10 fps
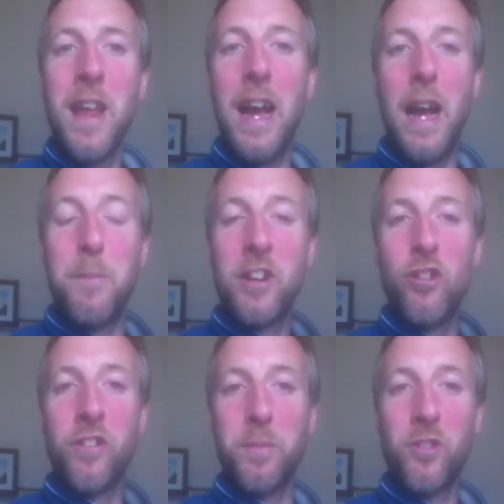Make
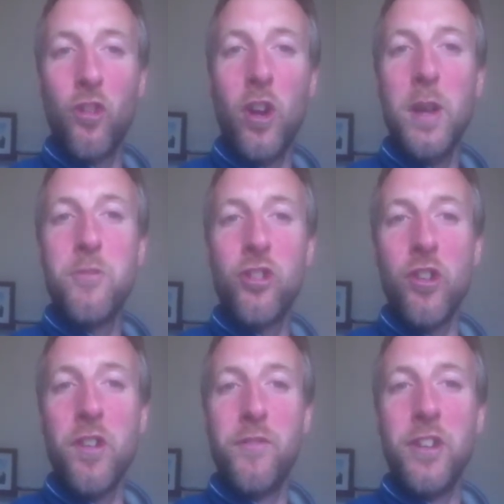sure you subscribe,
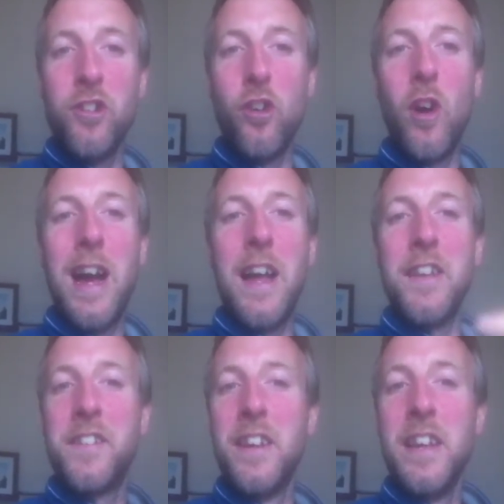share the video,
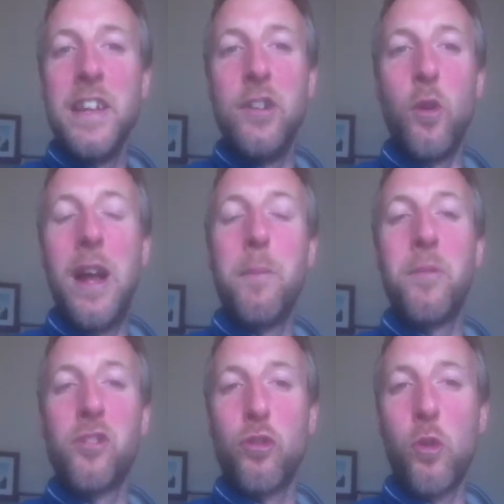and you know, help
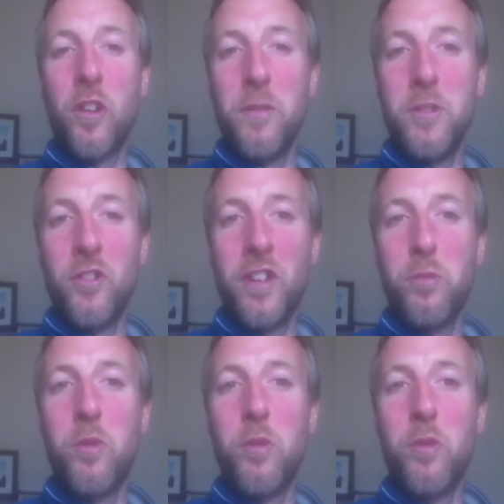us grow our community.